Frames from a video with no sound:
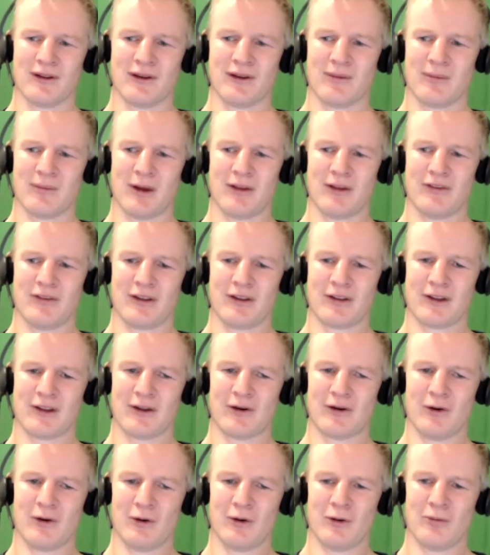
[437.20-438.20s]
basically
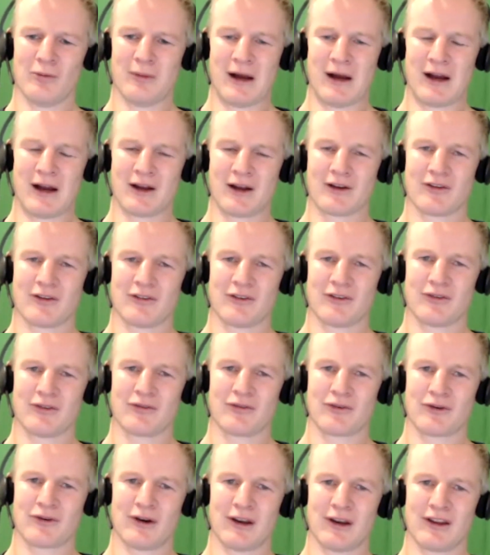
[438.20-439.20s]
all markers of
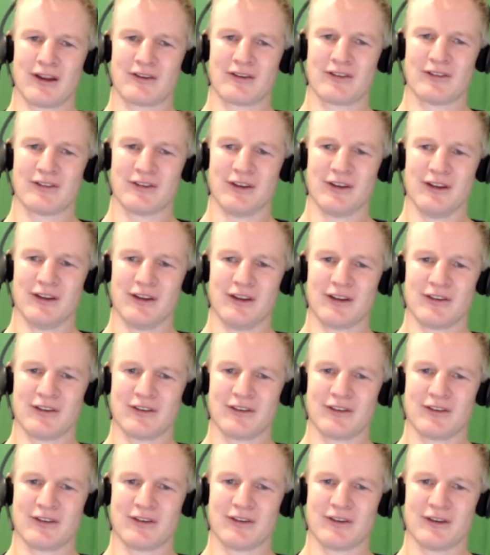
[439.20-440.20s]
chronic
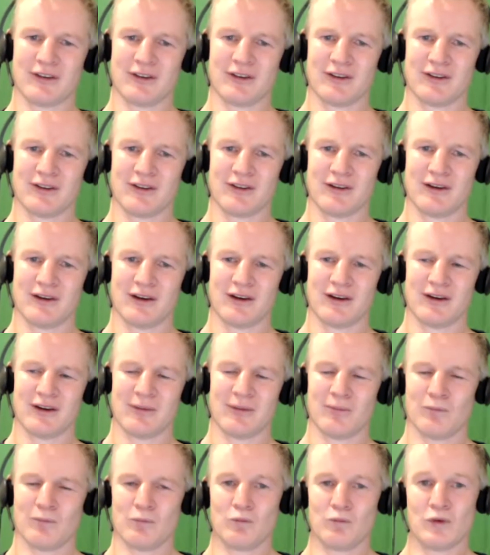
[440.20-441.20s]
disease,
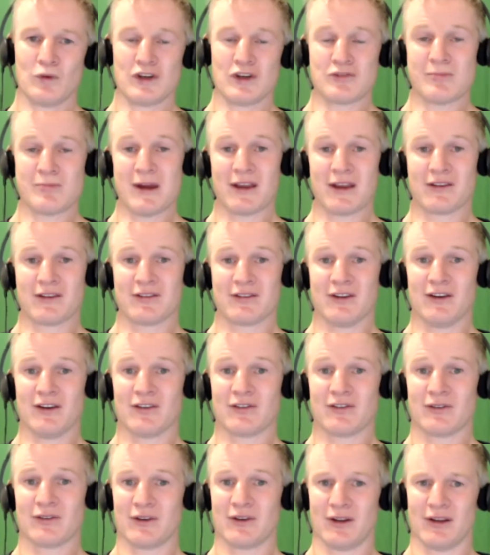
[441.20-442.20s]
um, which makes
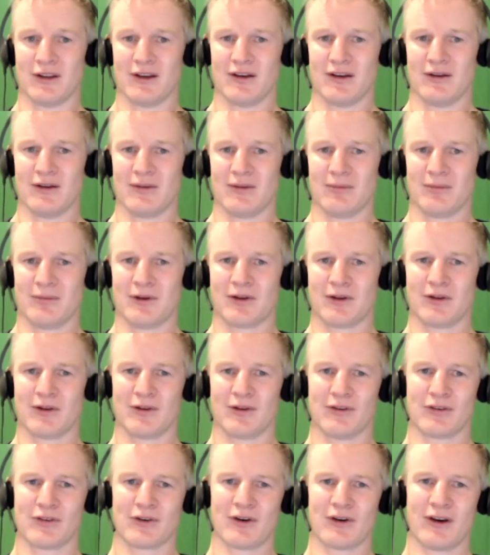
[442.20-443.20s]
sense really
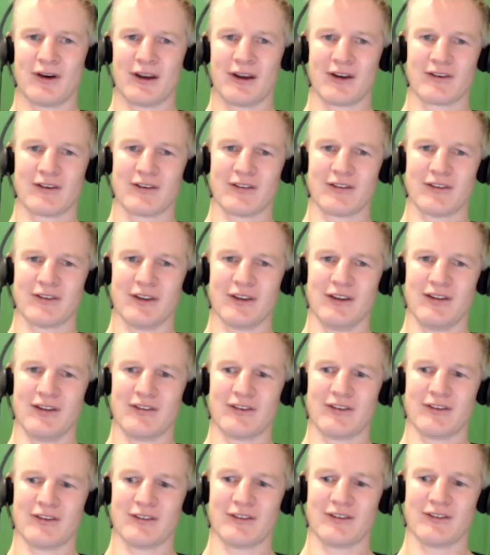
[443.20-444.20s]
because chronic
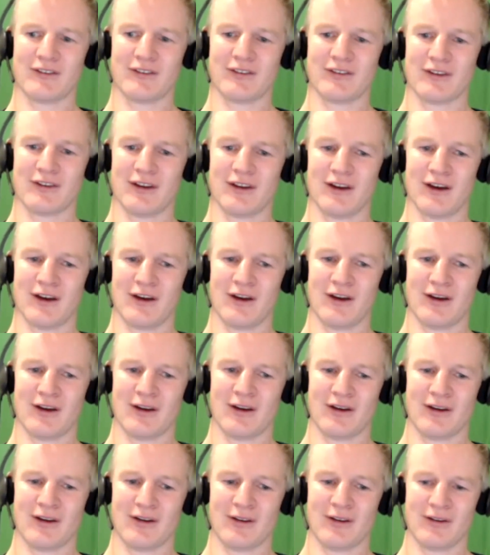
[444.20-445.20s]
diseases
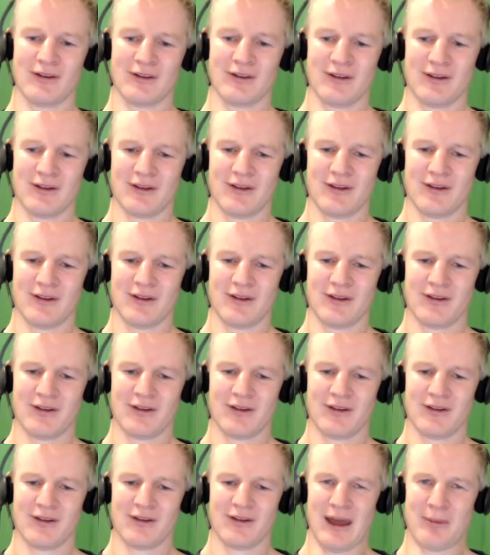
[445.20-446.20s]
are
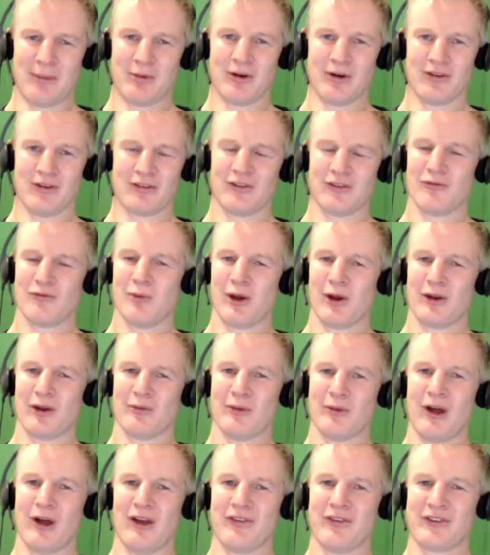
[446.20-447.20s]
an aberrance of modern
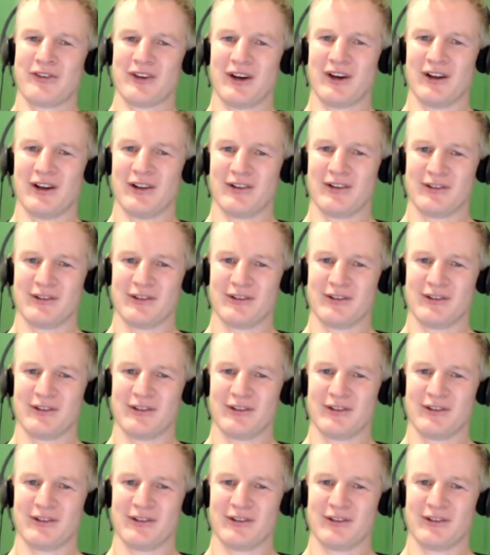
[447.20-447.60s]
lifestyle.